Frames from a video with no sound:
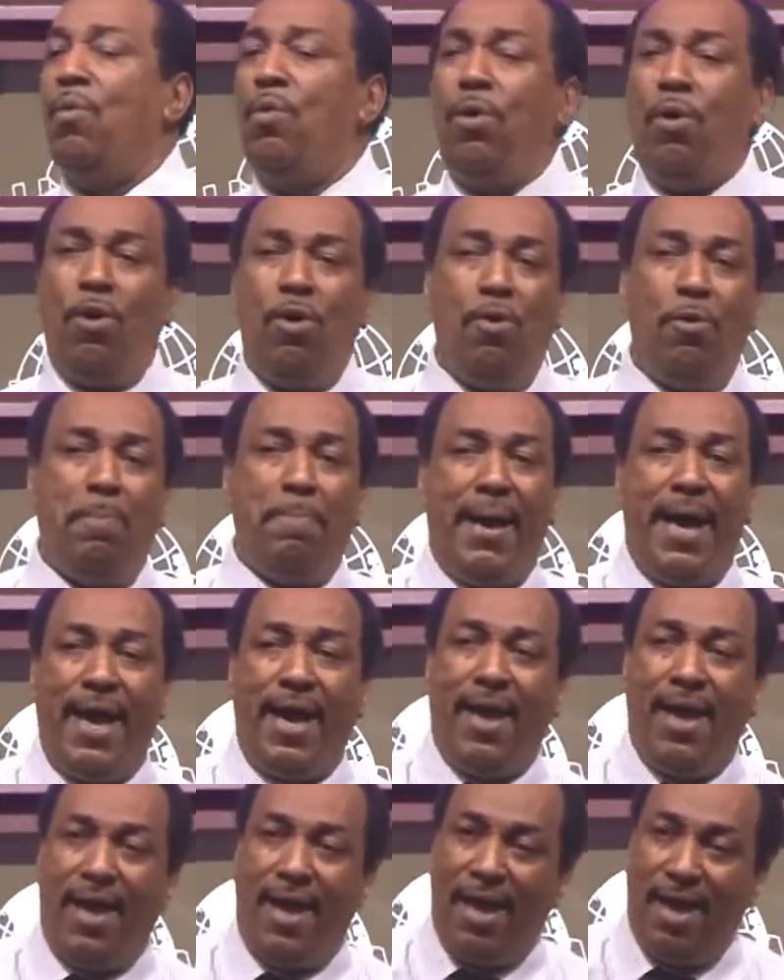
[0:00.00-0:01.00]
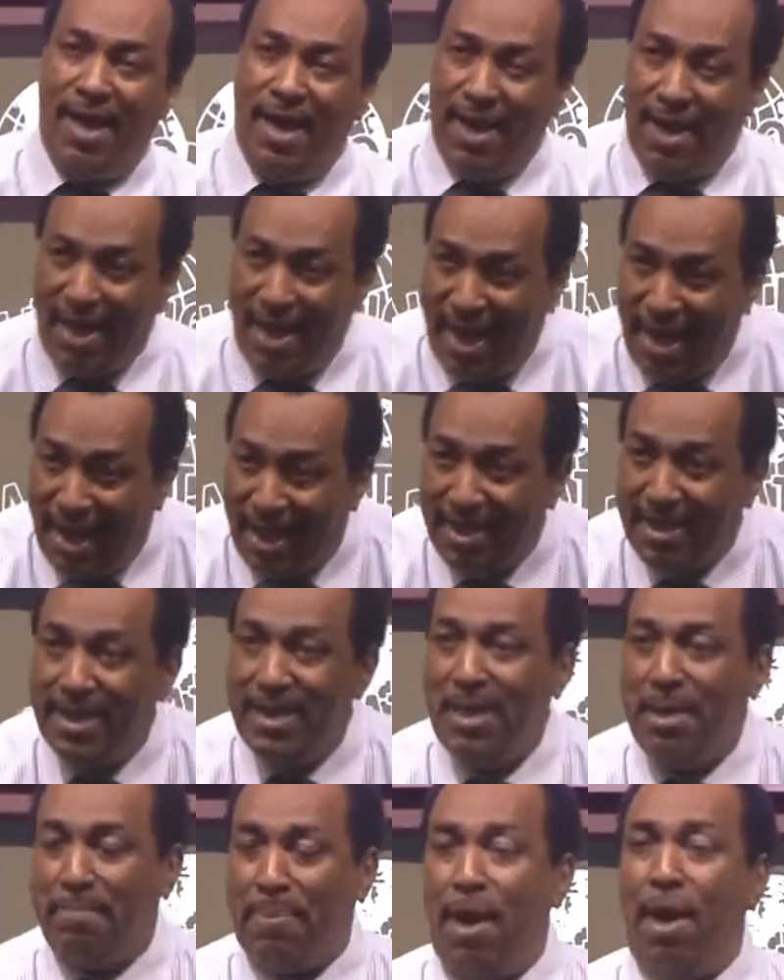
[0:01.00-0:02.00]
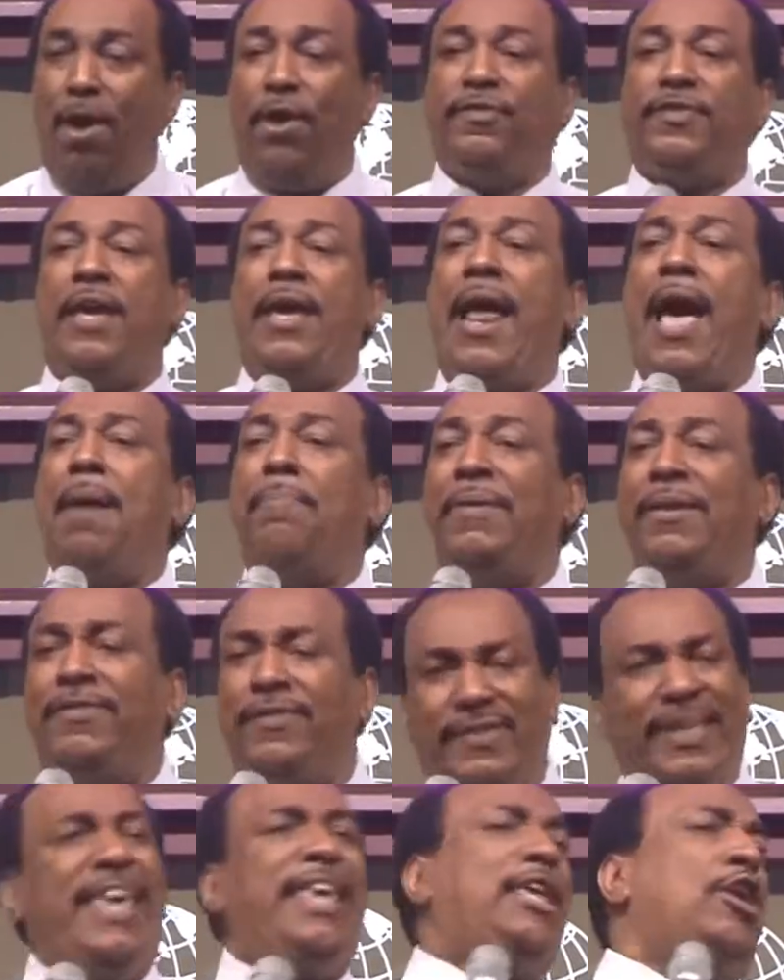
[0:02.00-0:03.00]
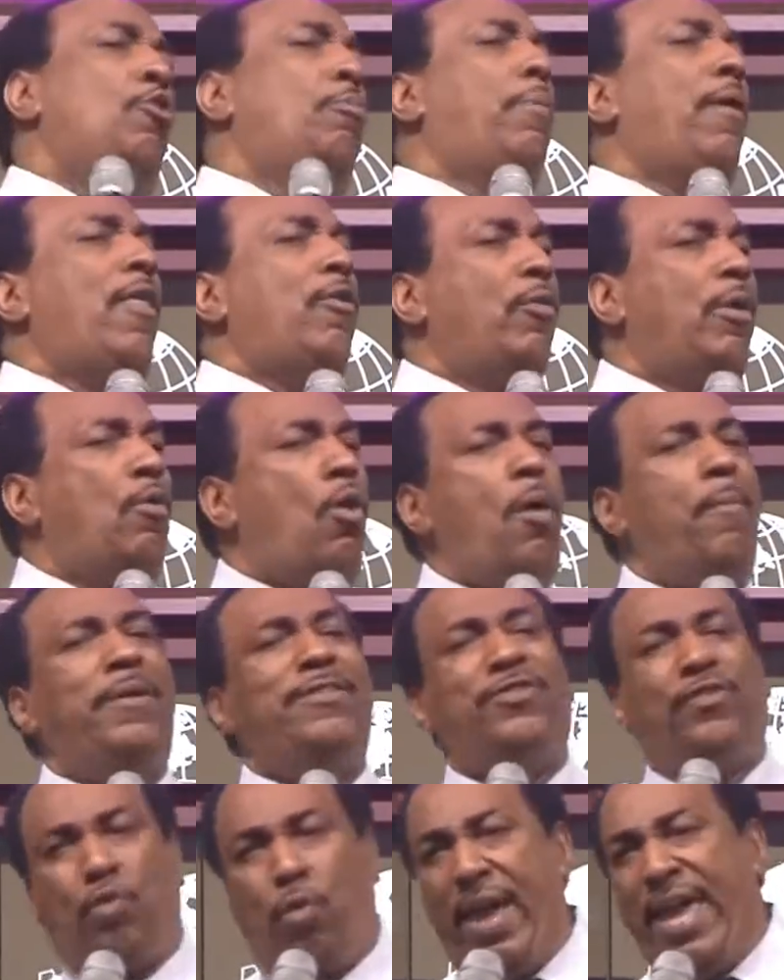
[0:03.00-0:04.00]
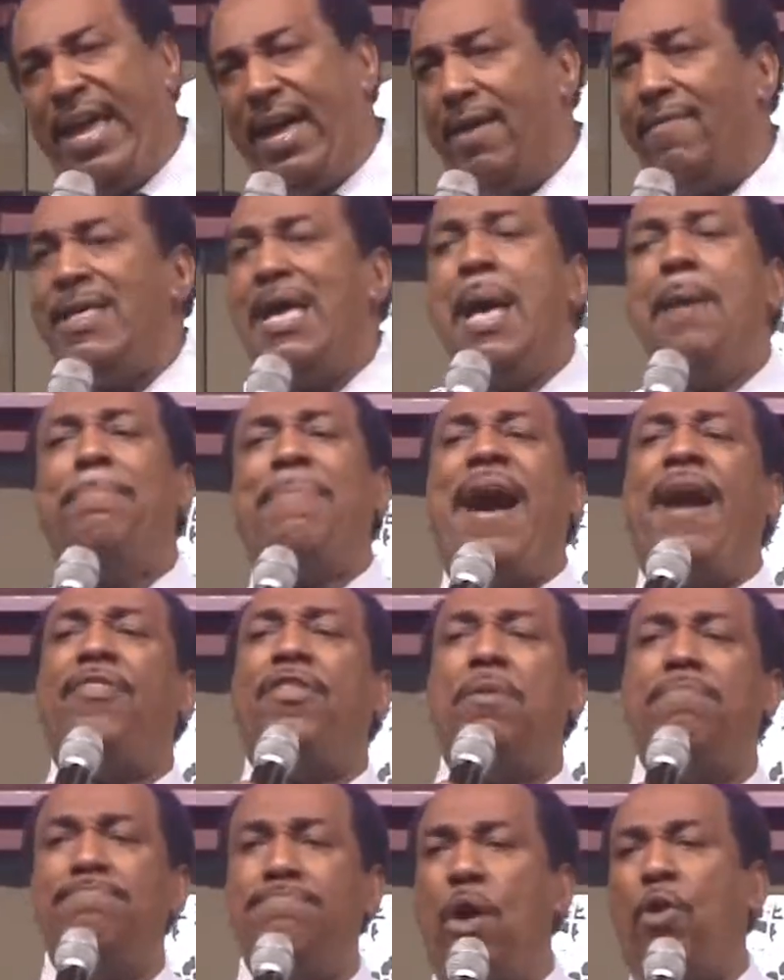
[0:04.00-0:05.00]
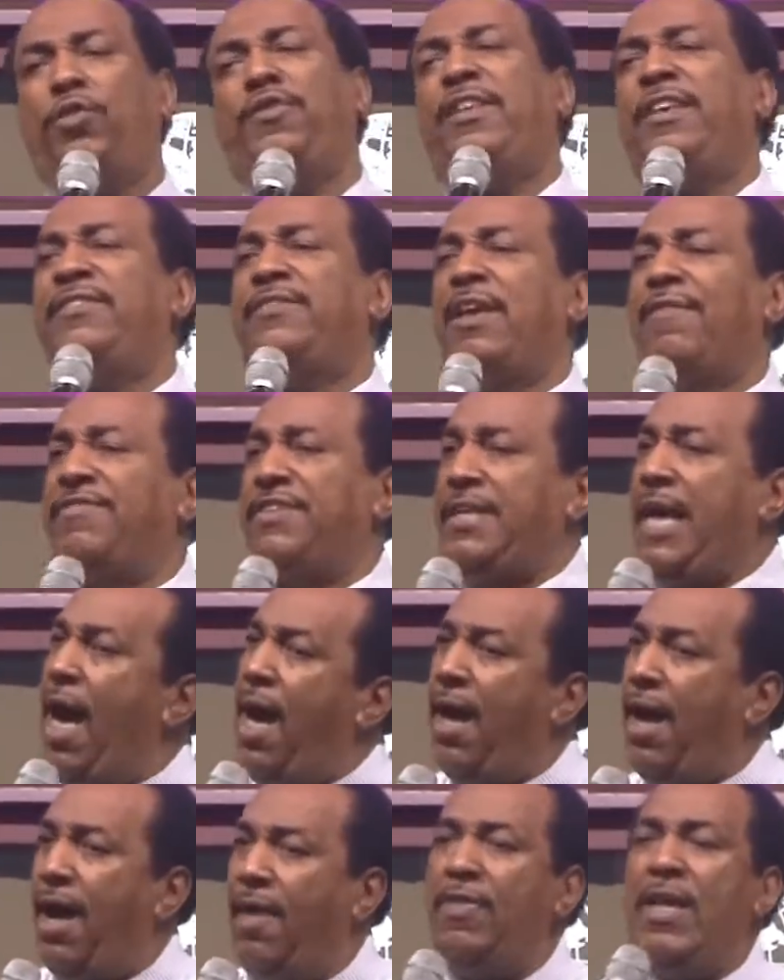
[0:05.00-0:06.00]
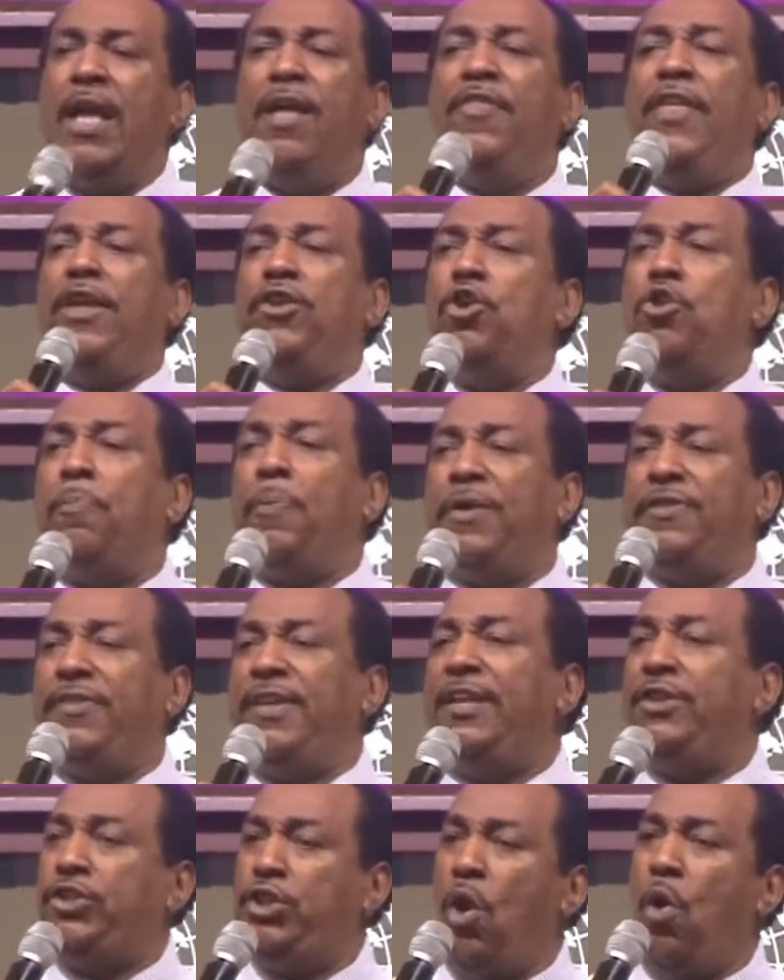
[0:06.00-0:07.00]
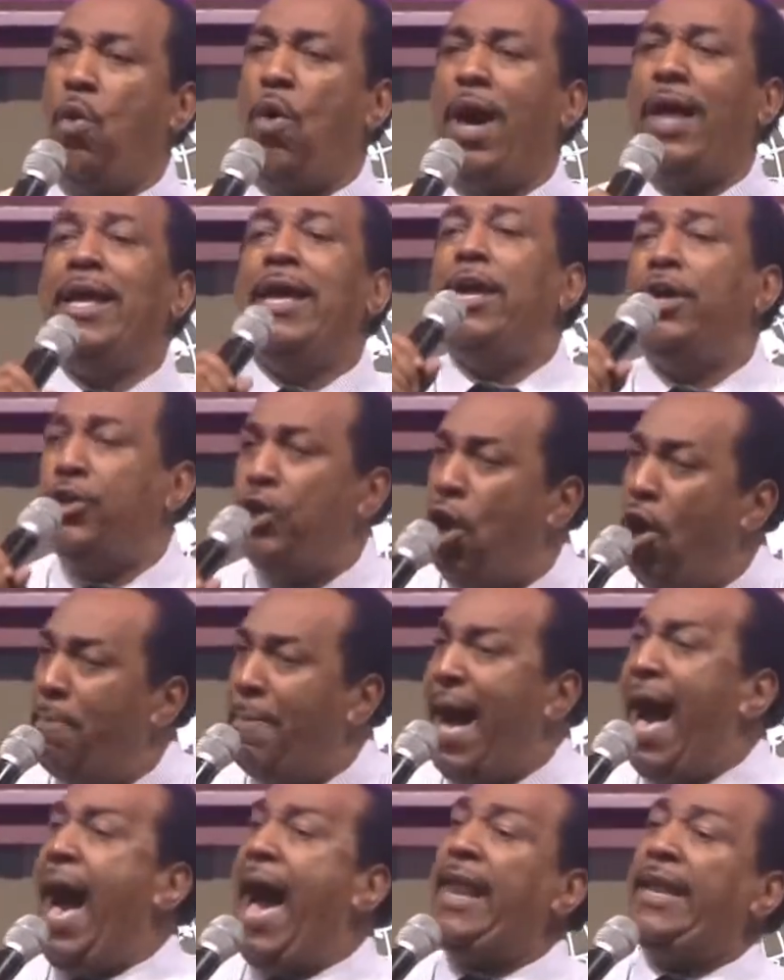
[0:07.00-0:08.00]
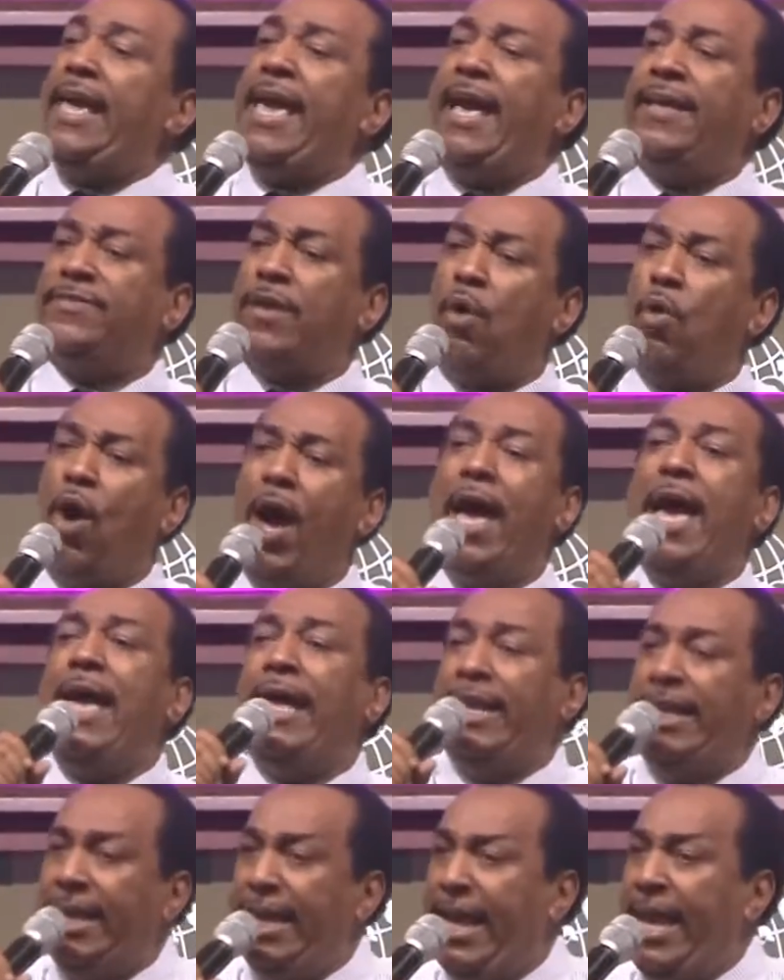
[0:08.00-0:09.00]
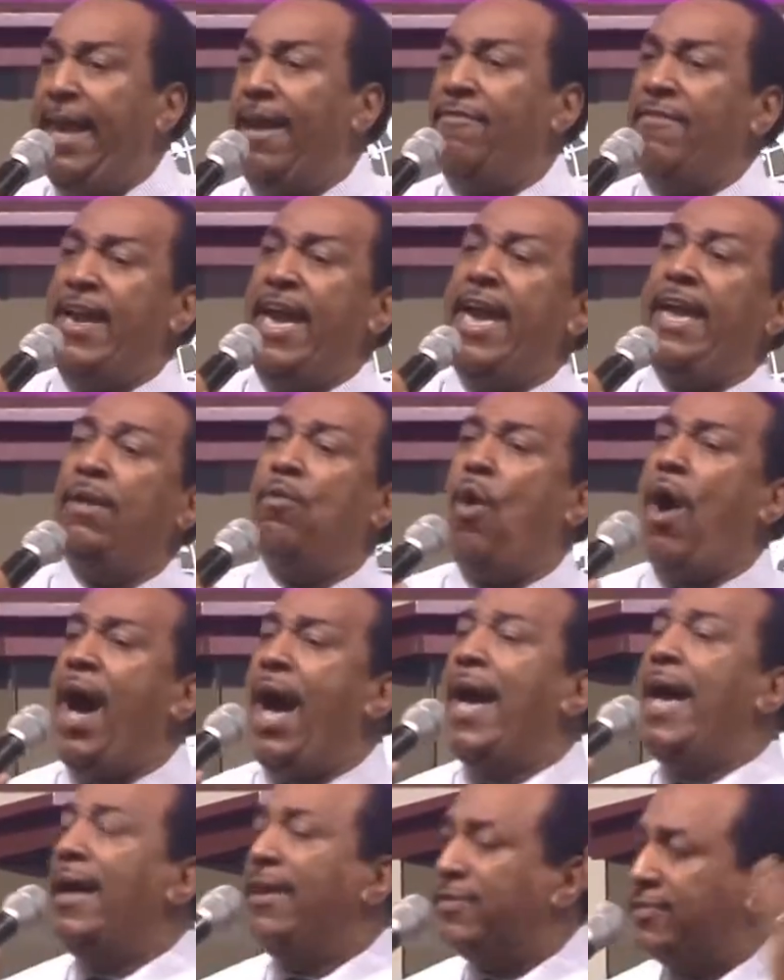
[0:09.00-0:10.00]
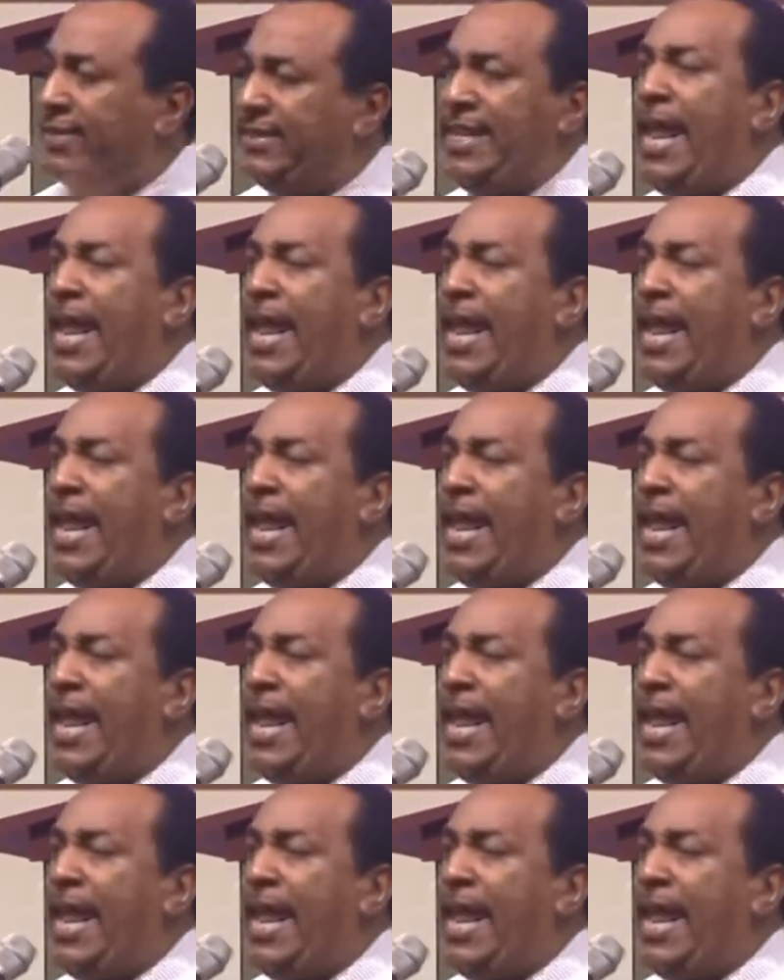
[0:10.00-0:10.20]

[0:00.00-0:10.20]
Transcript: Woo, my ha ha ha. Paul said, I beseech you, brother, in Romans 12, by the mercies of God, that you present your what? Your body as a what? Living what?